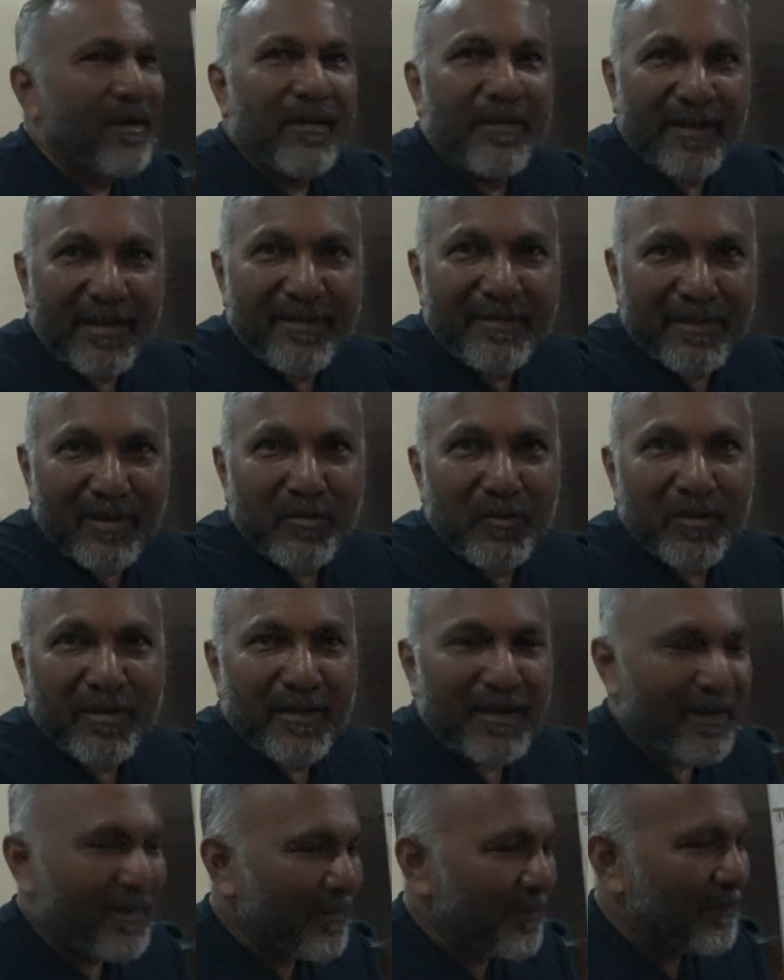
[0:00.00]
Nixon was
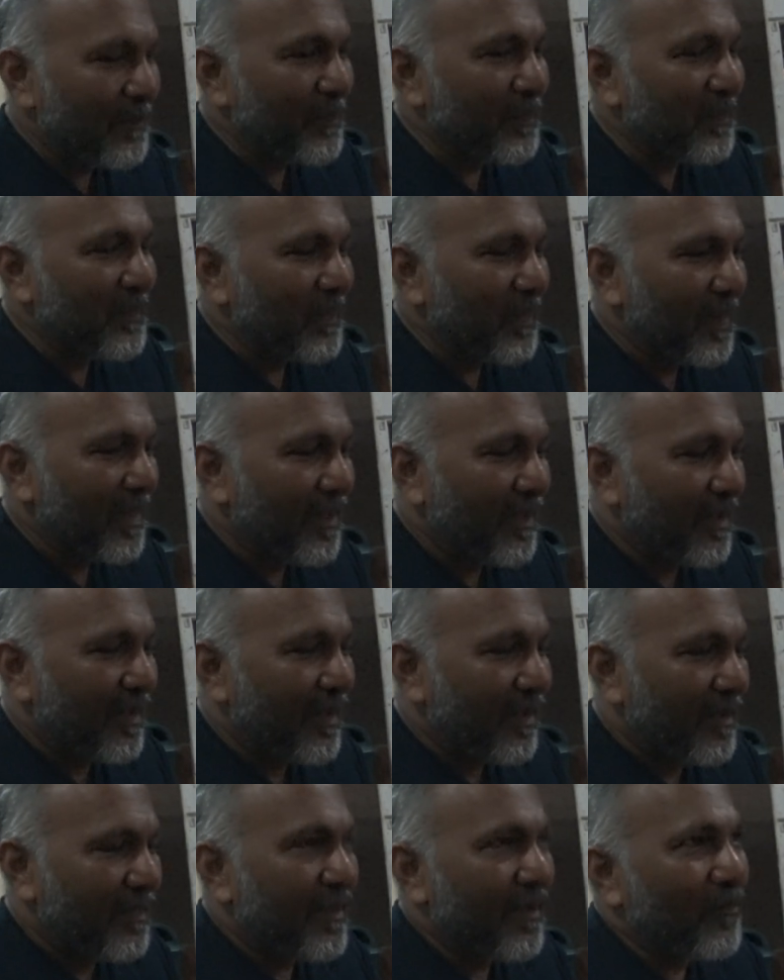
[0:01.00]
there.
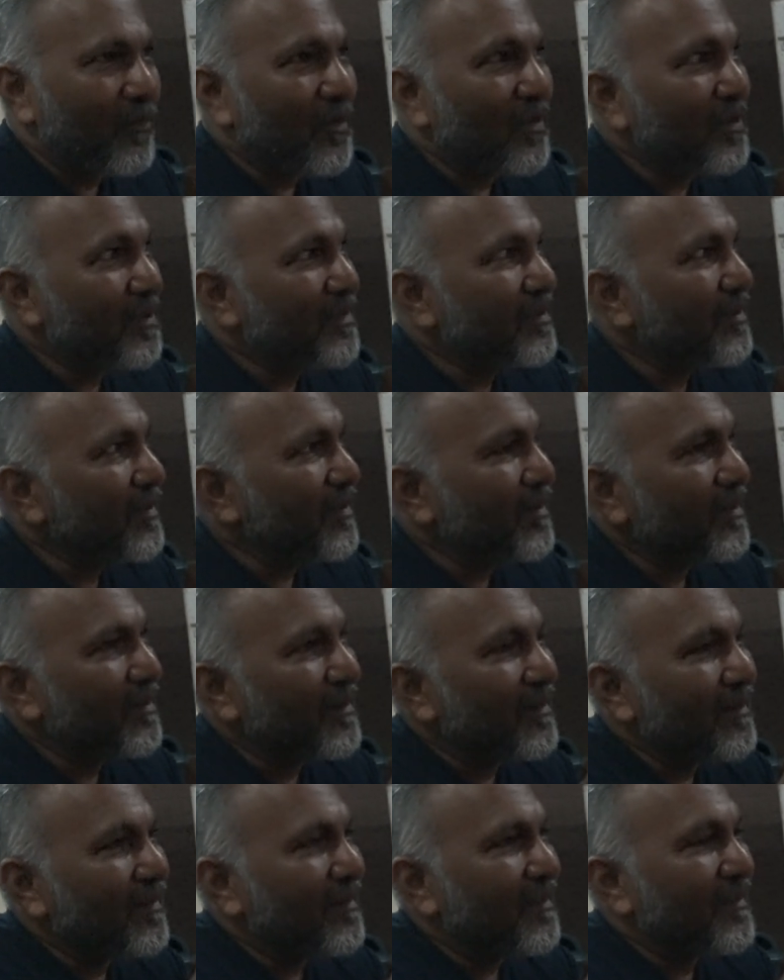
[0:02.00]
There was
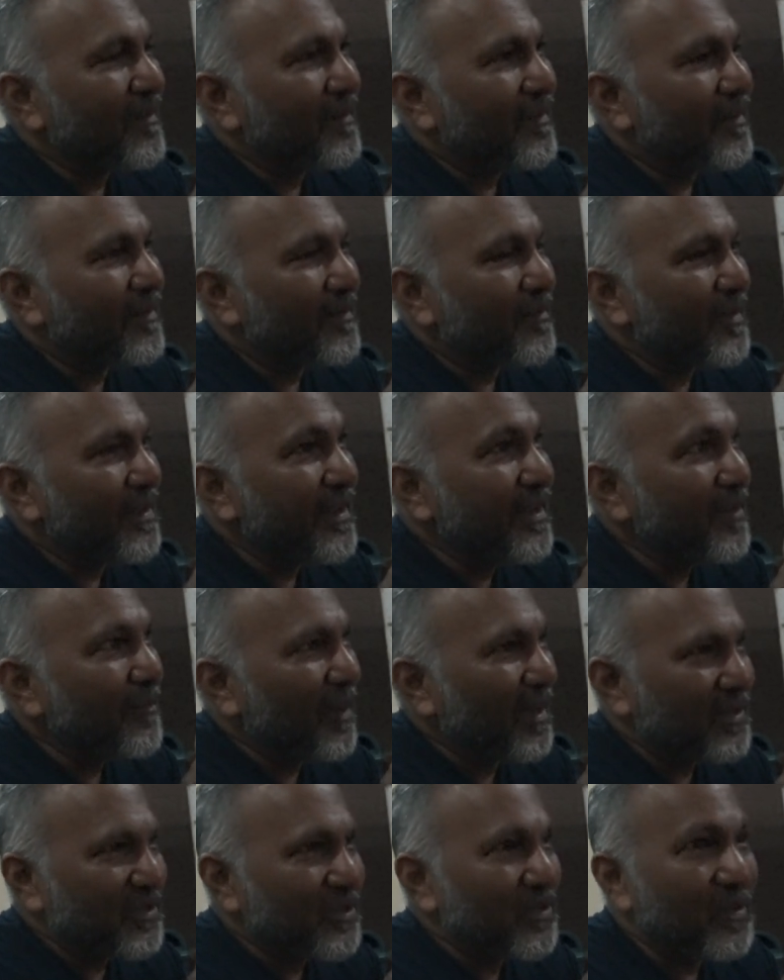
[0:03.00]
Neil
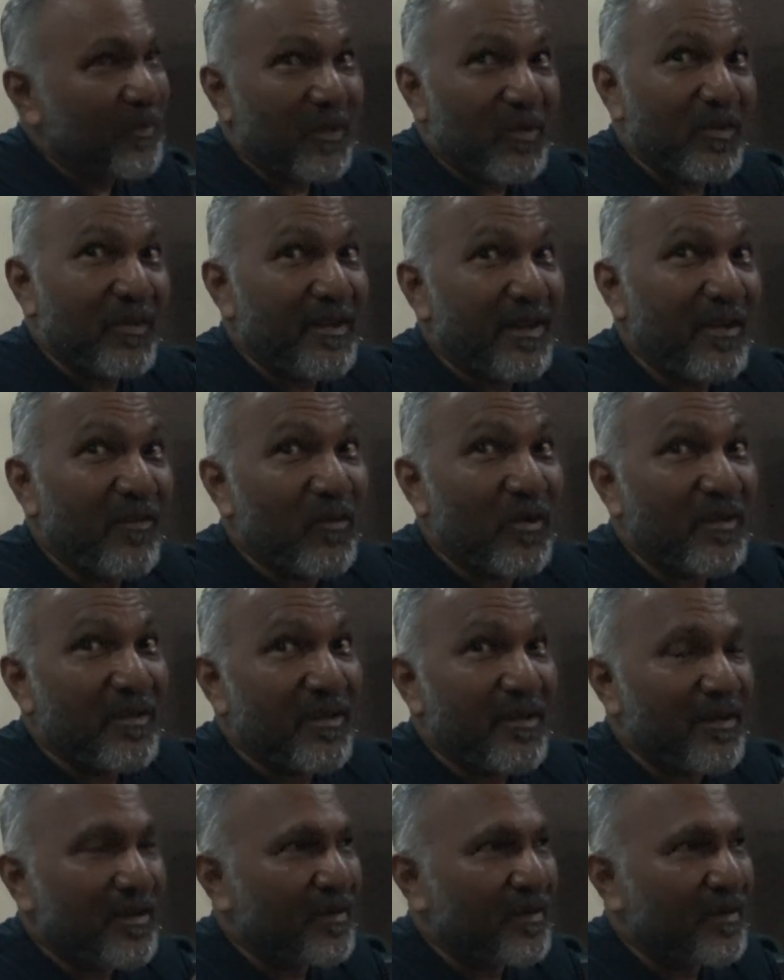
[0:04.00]
Marshon, because Neil was